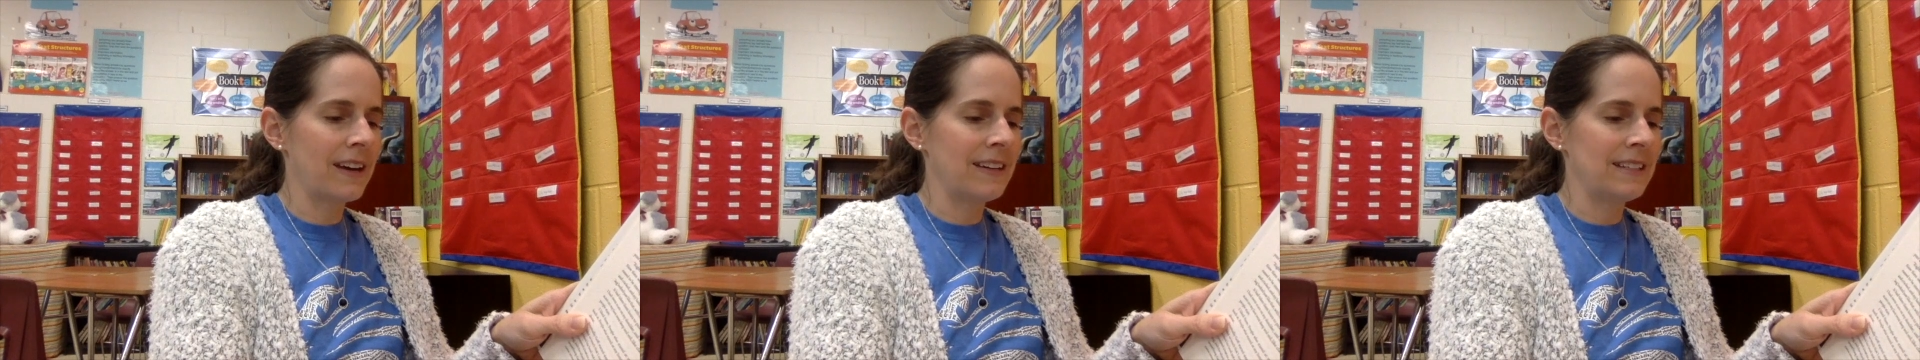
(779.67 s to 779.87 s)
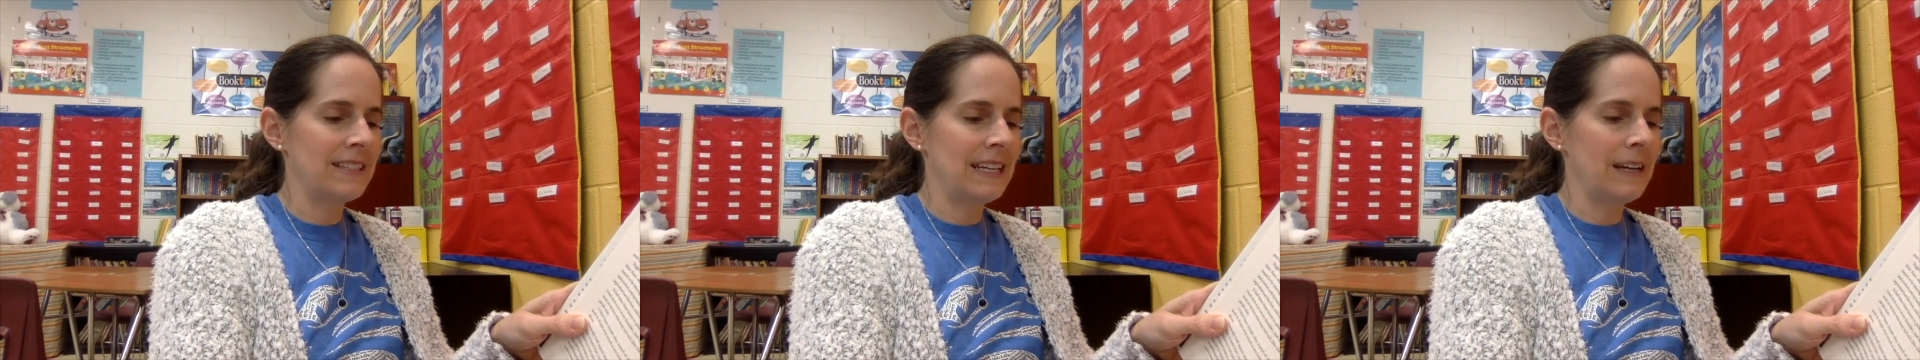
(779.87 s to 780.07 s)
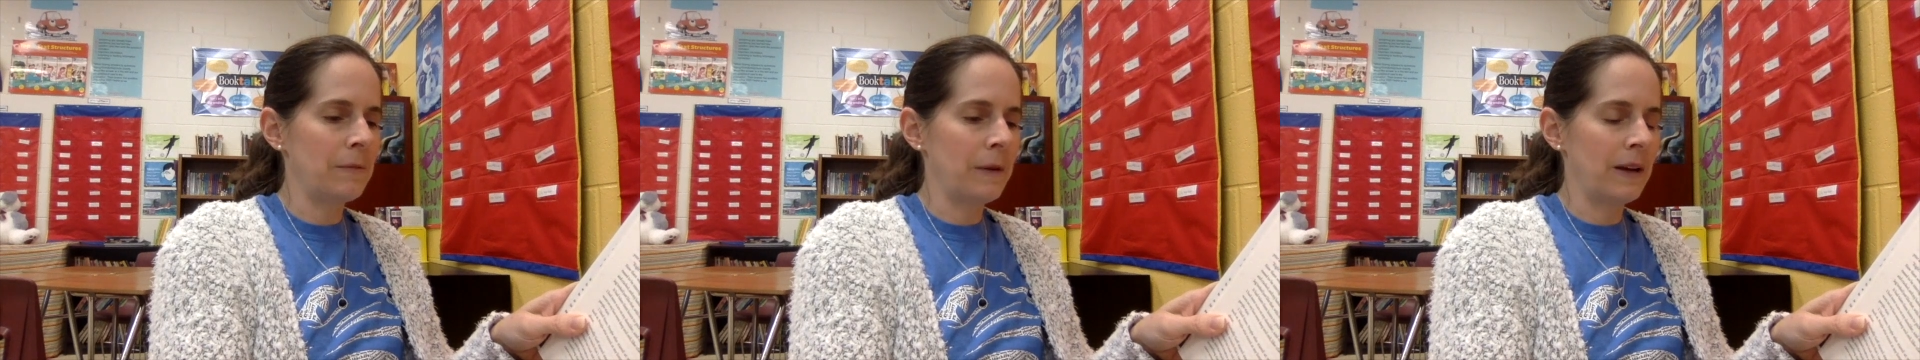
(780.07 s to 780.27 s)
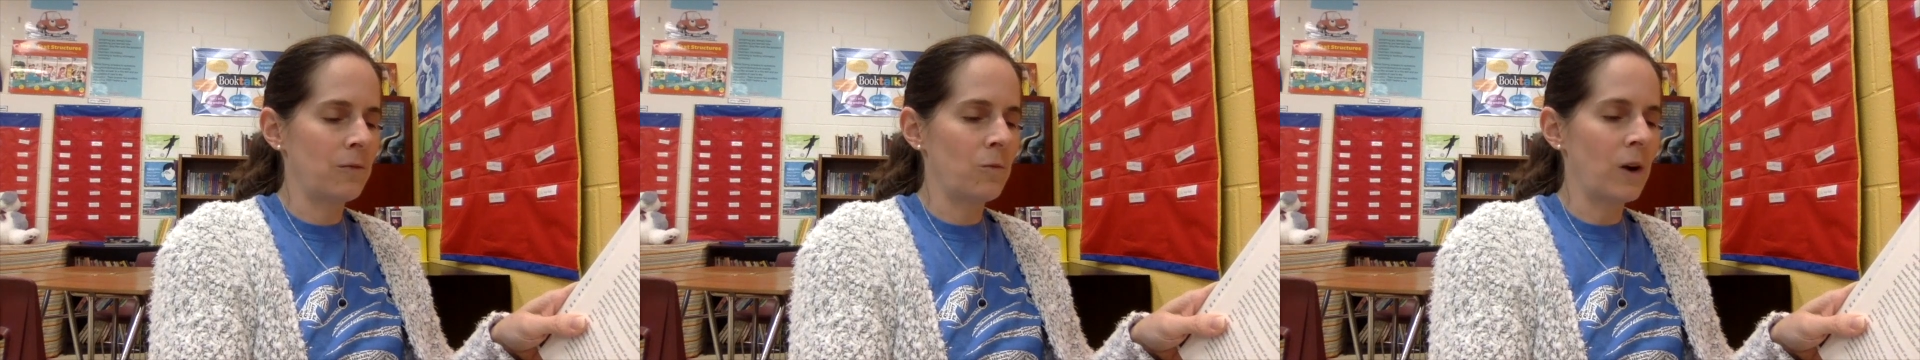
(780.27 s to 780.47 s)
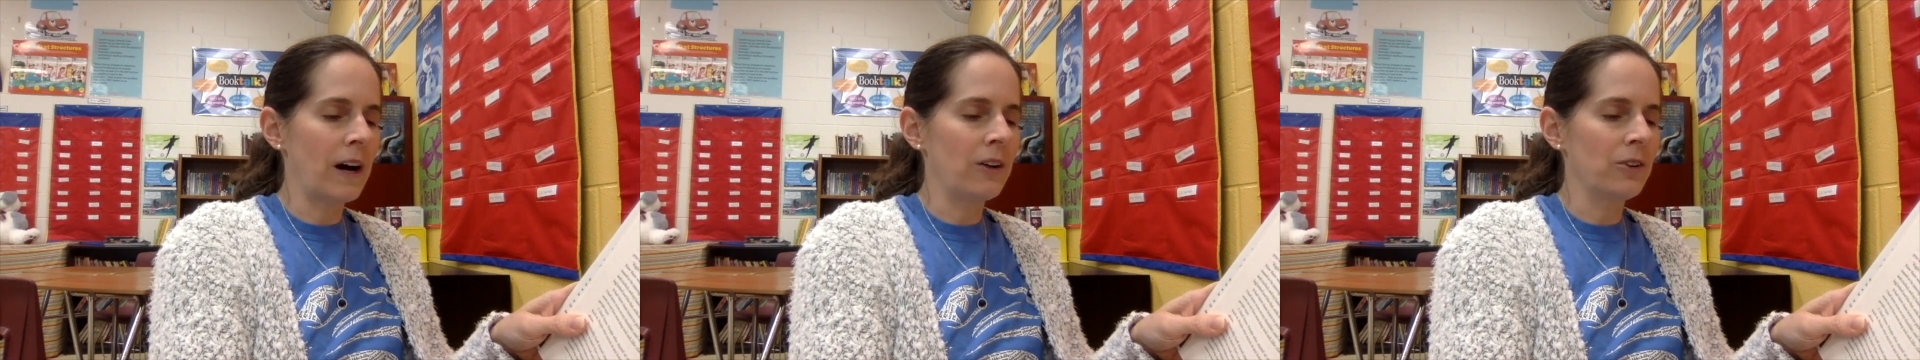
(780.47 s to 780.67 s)
and deep
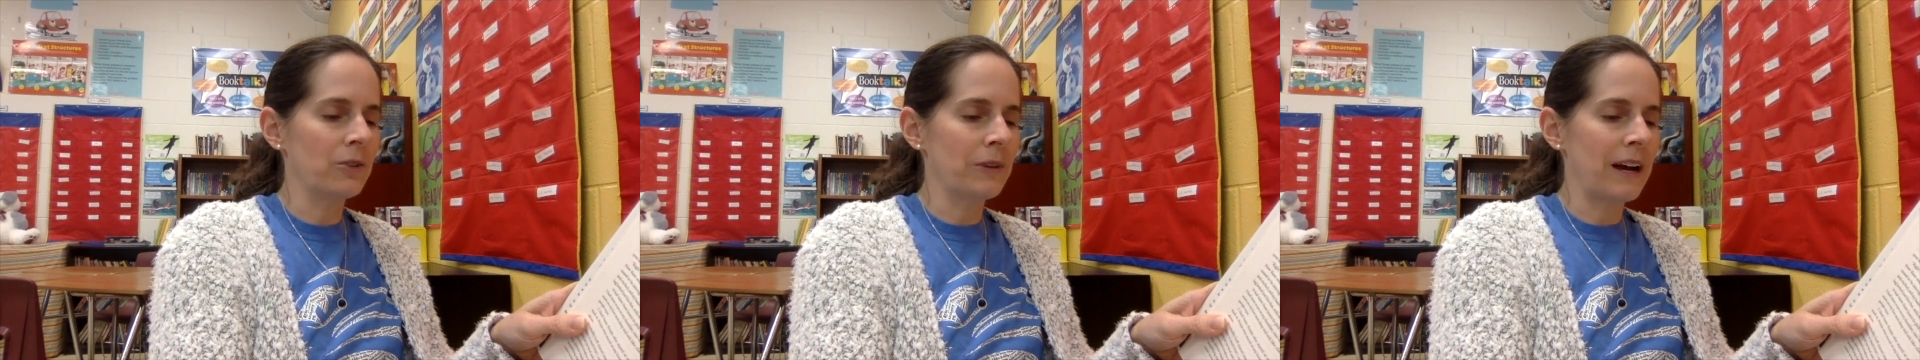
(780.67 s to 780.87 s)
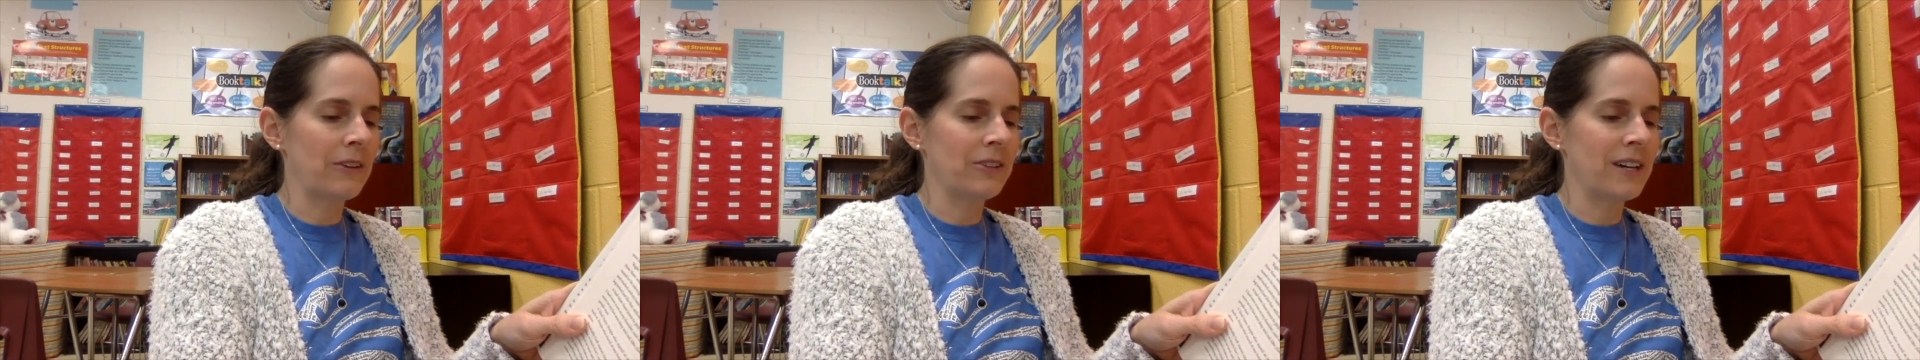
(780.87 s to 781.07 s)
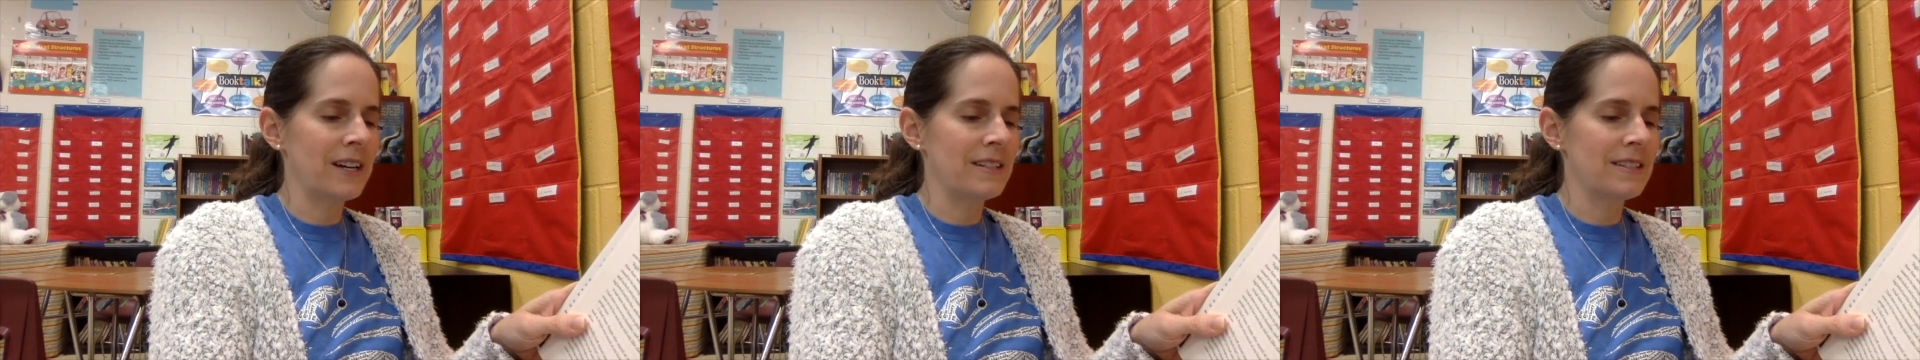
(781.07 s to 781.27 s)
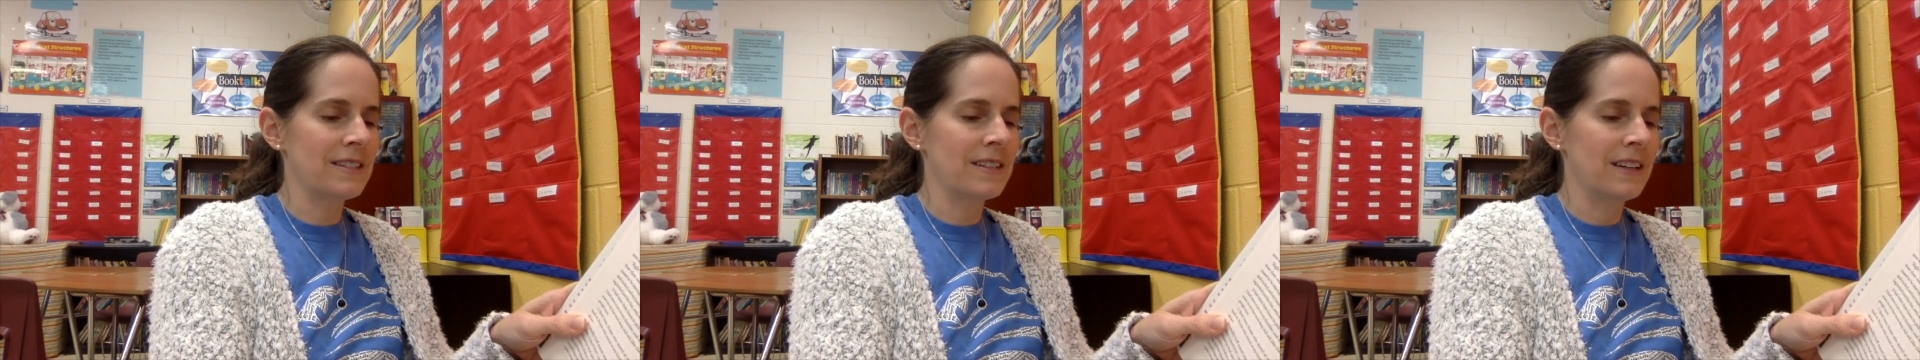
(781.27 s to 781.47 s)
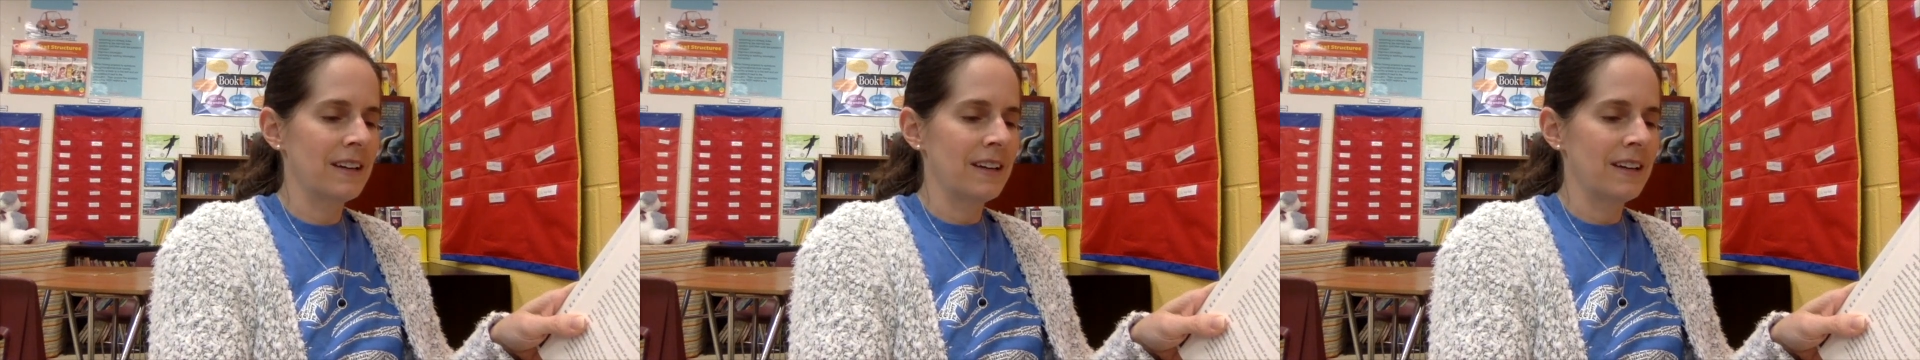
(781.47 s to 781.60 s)
and wild around us.